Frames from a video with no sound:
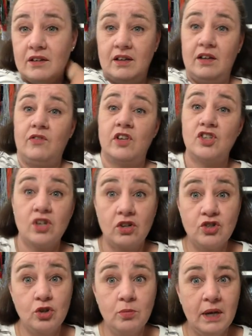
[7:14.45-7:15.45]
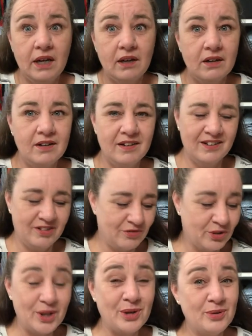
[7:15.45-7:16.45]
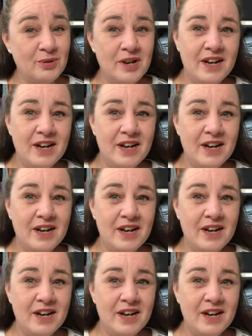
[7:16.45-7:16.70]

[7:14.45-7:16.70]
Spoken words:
if it's not too big for you.